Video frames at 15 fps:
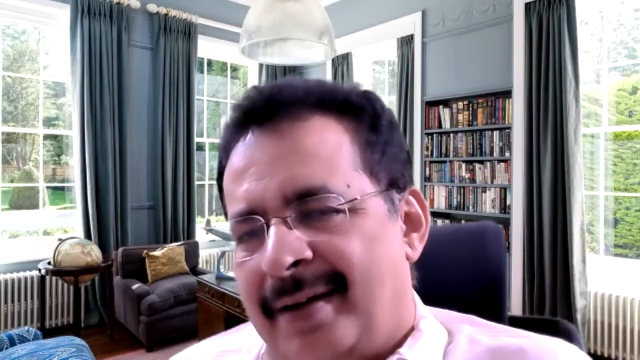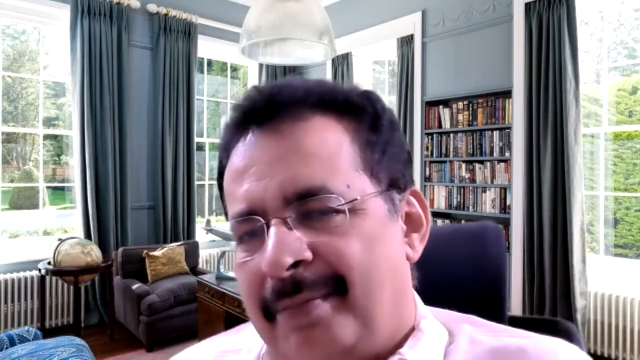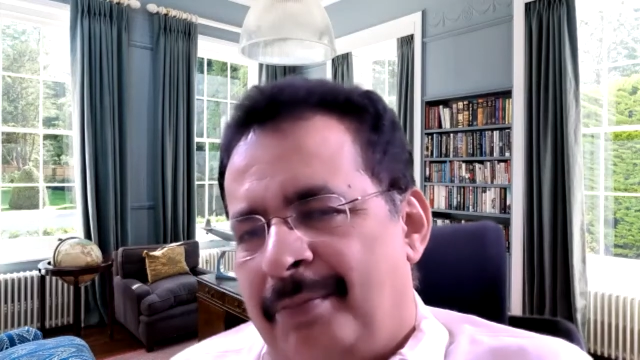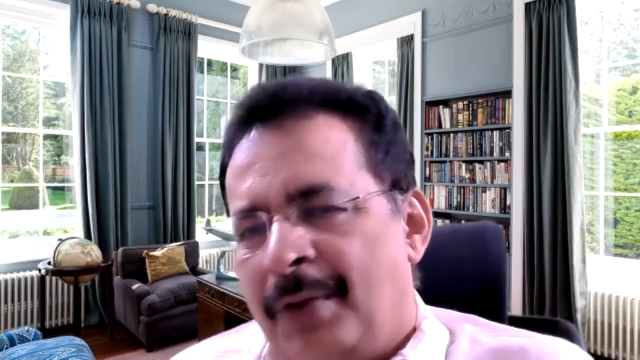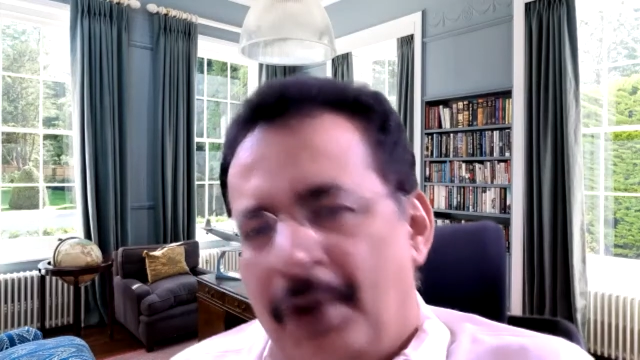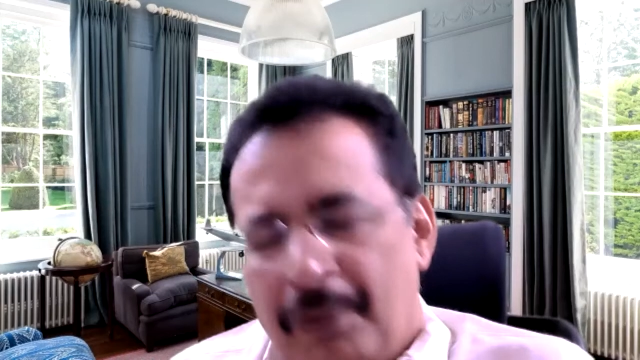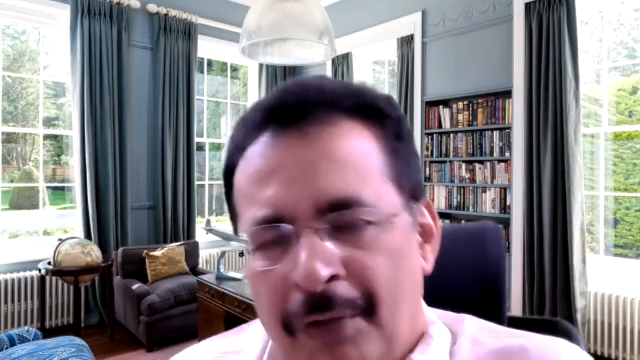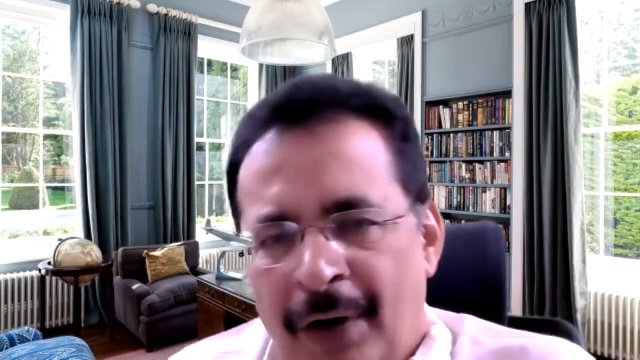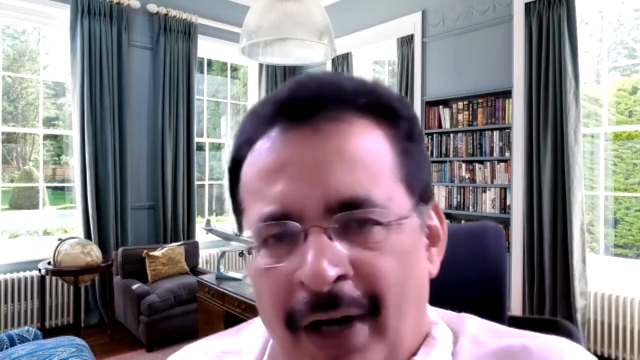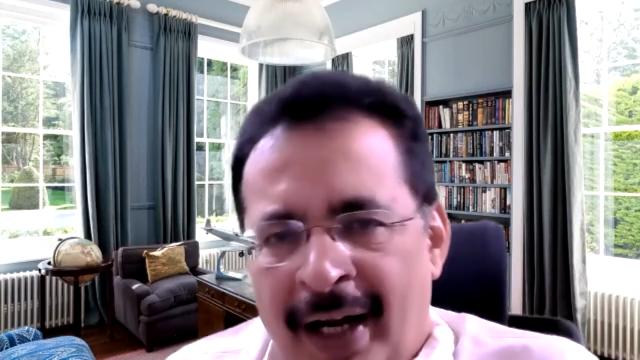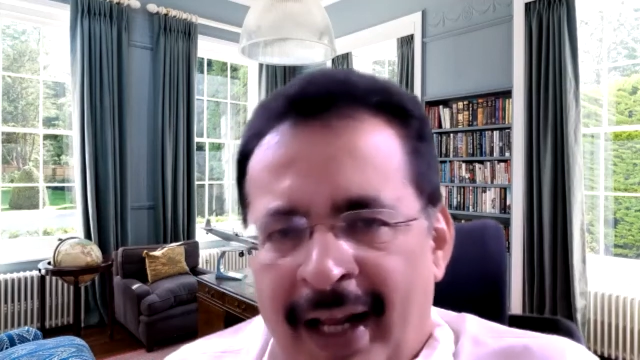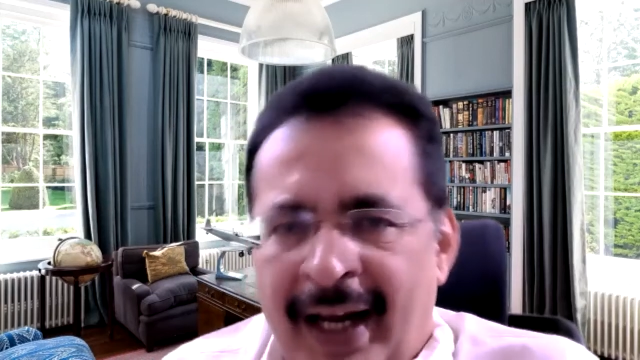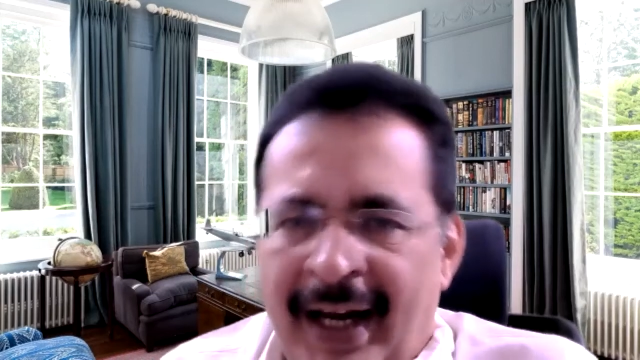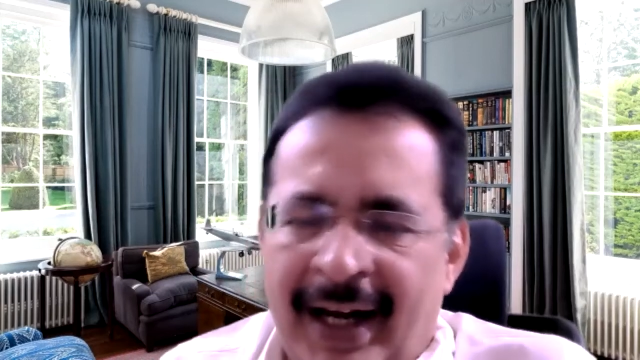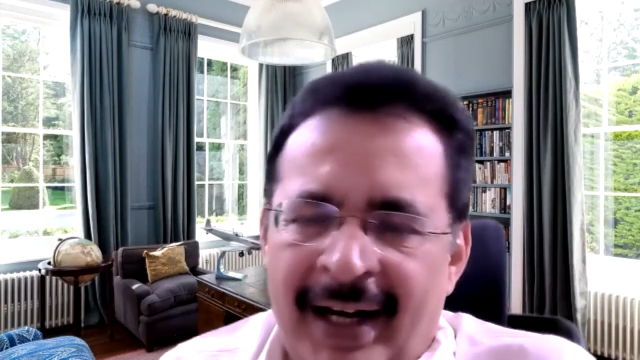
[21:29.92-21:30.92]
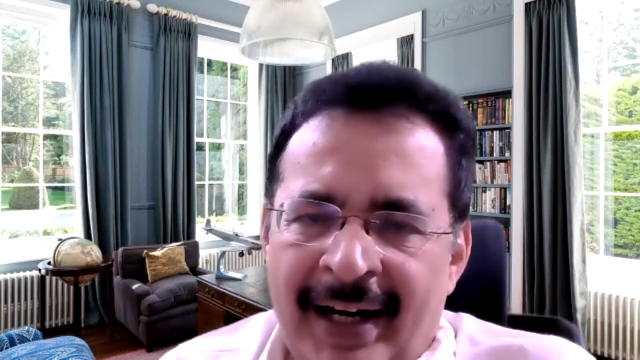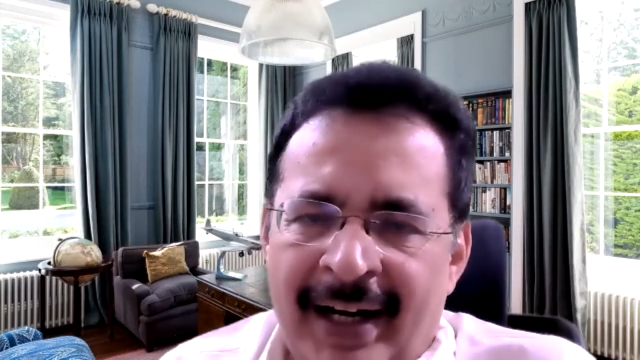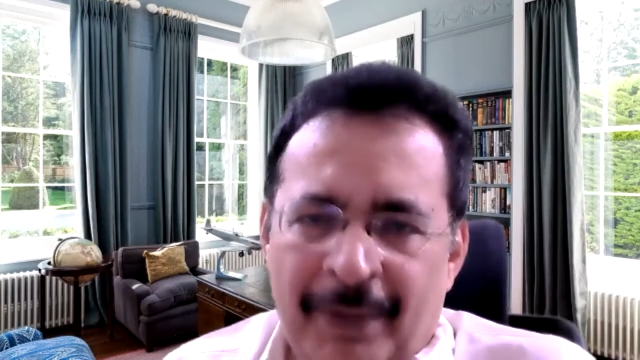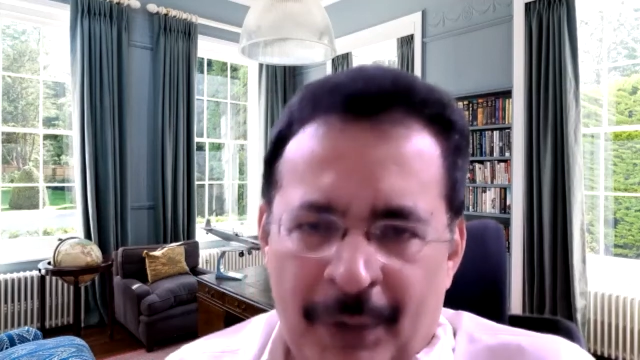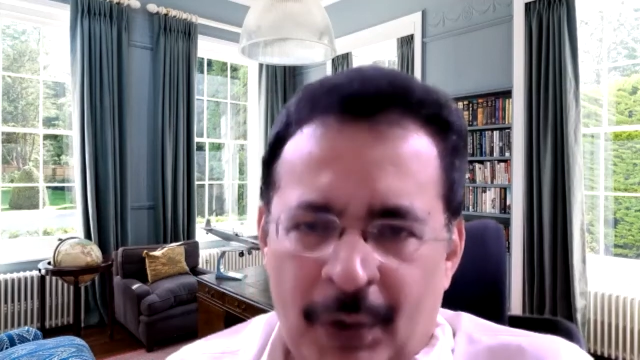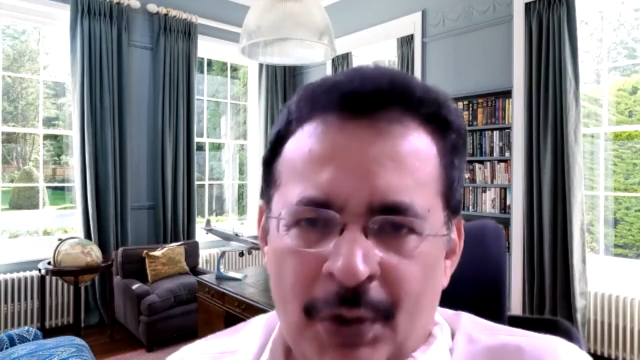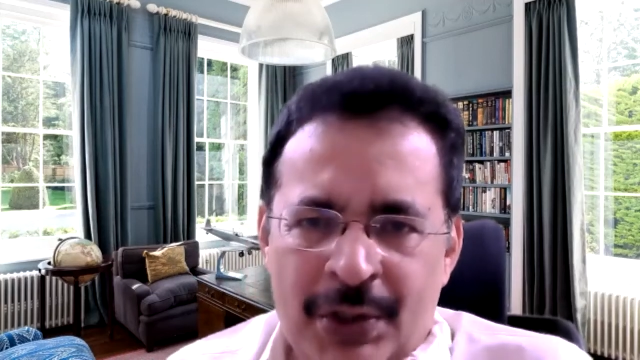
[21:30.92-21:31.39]
beautiful day. And
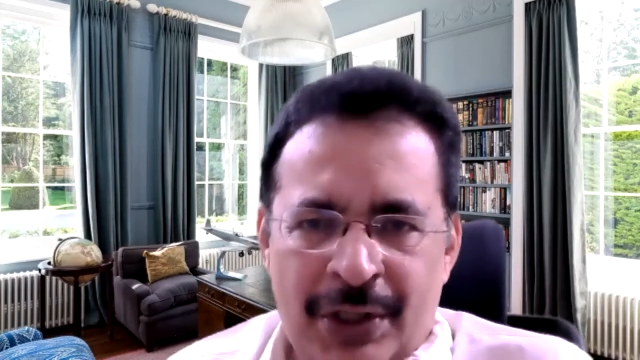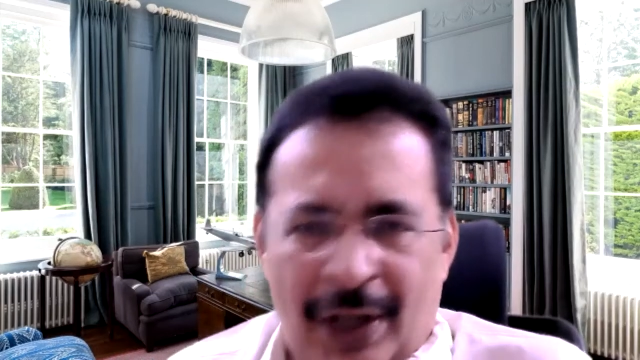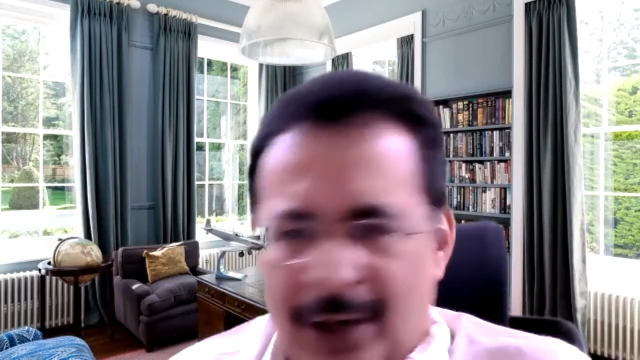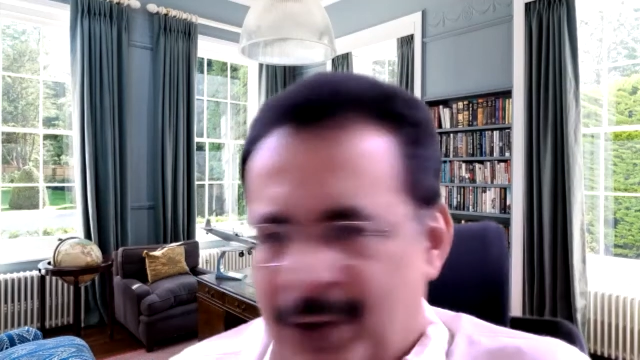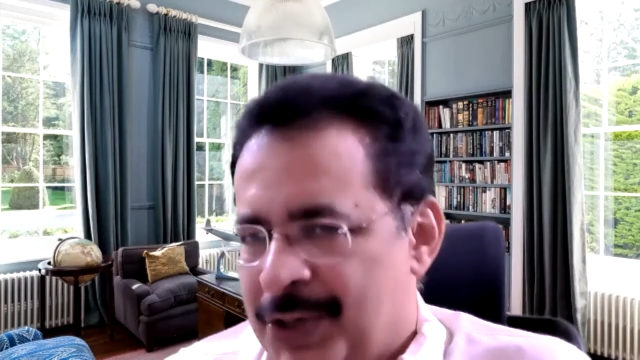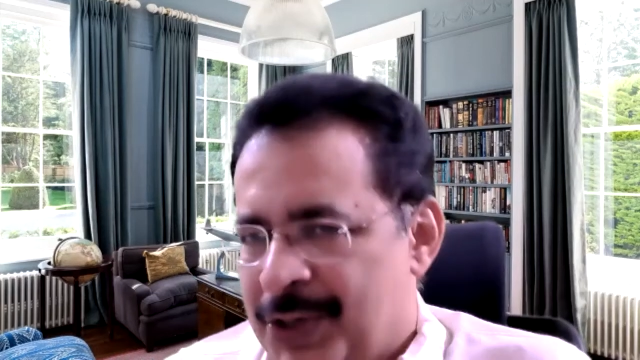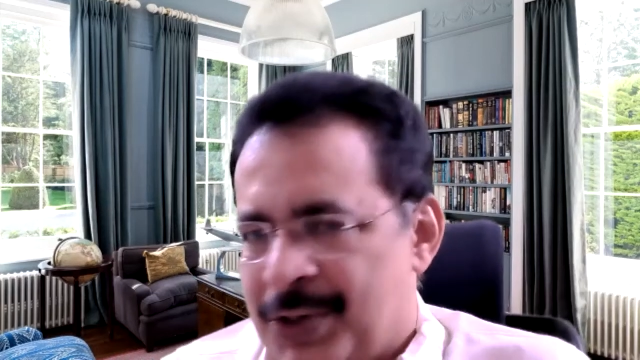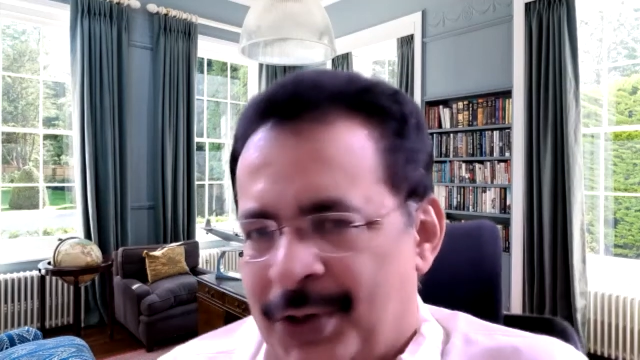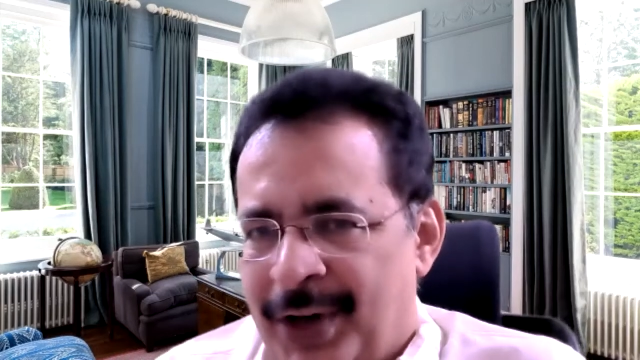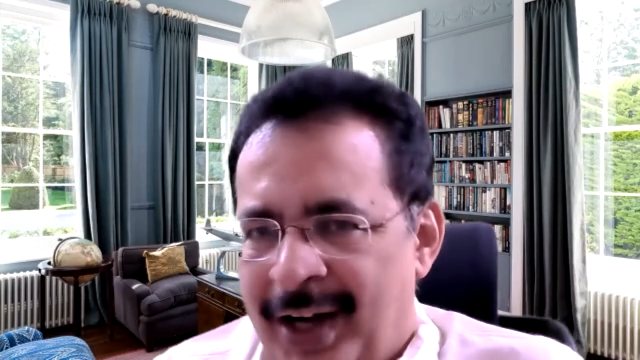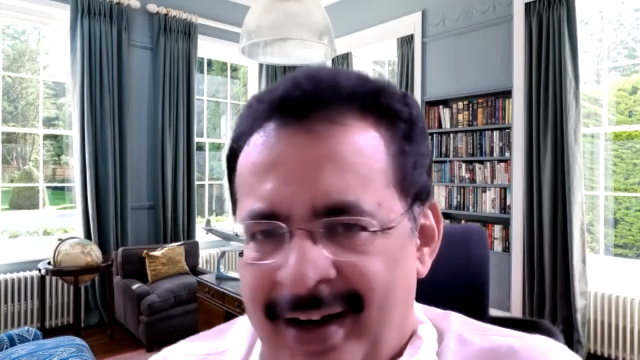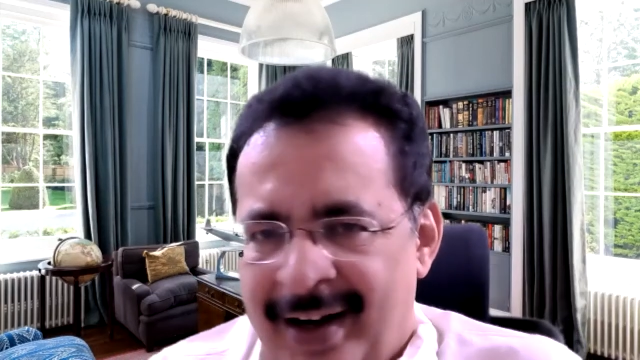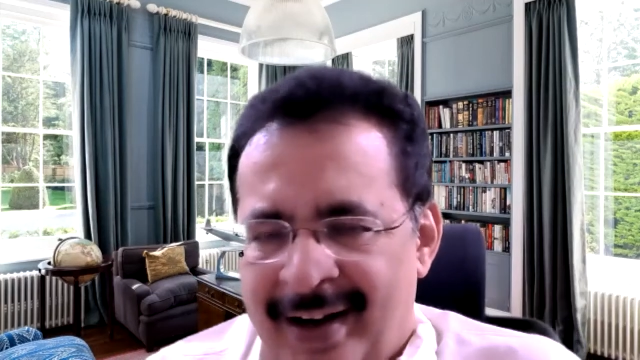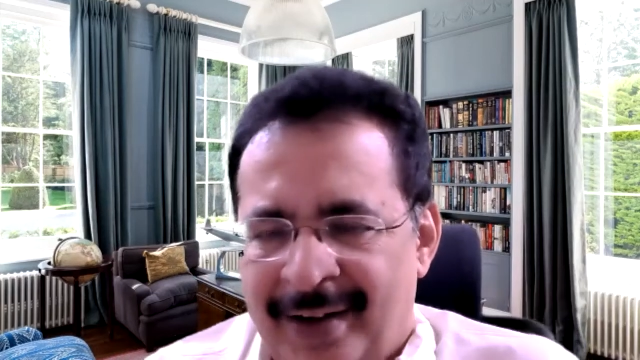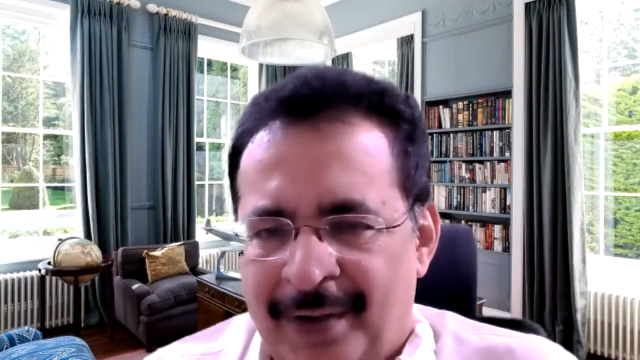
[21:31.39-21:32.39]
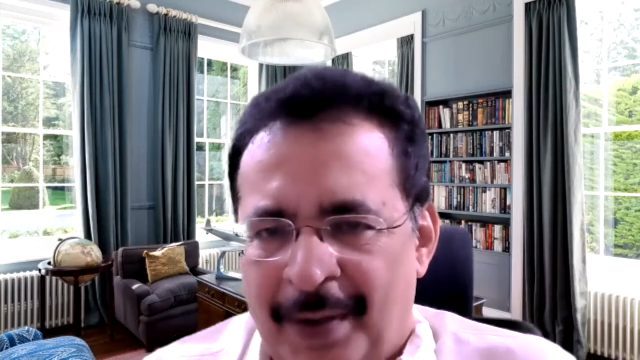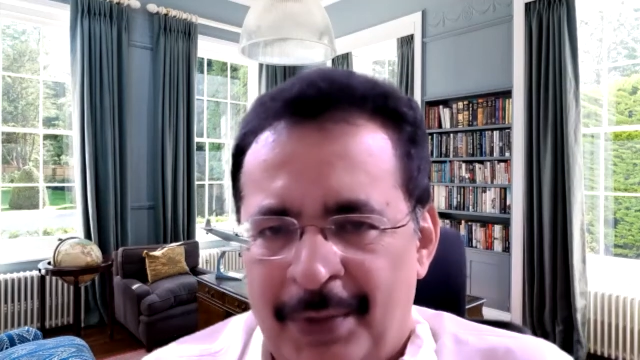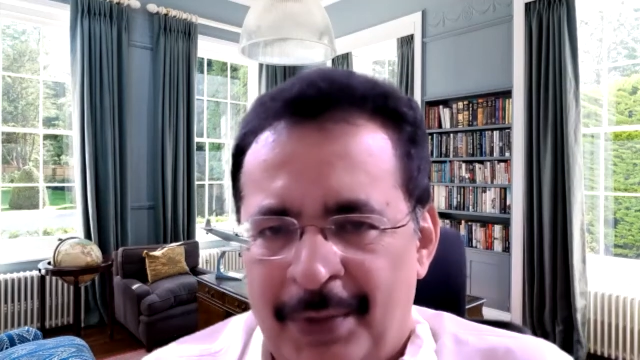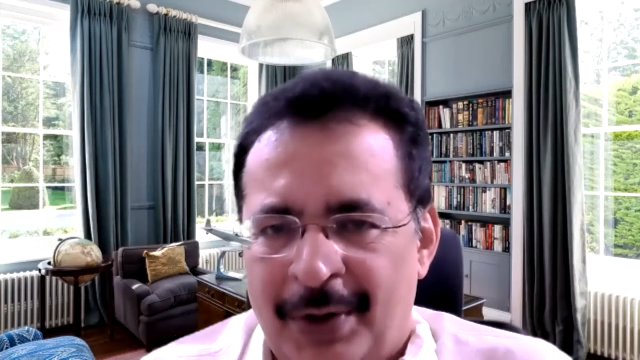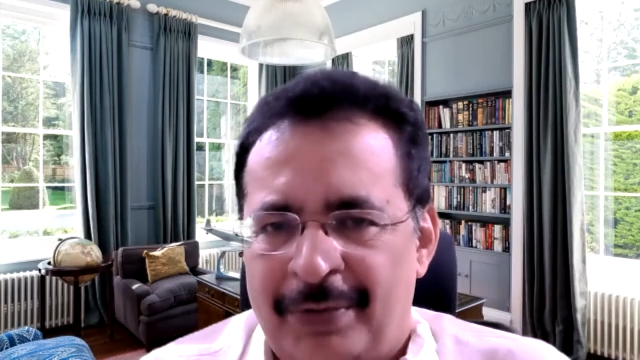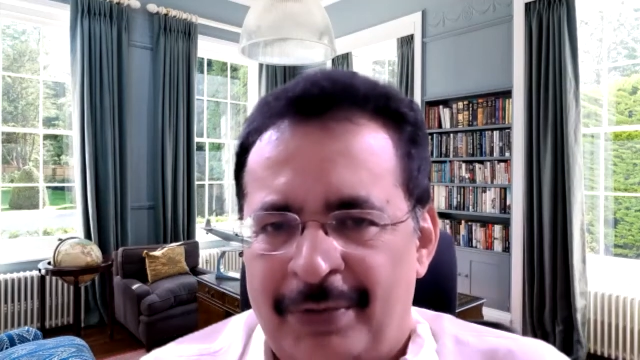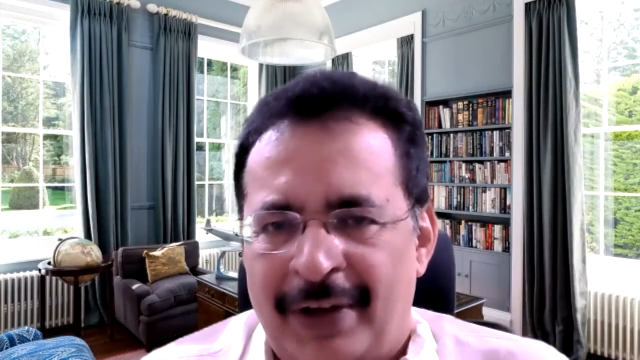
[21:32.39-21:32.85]
of course, you are going to read our book,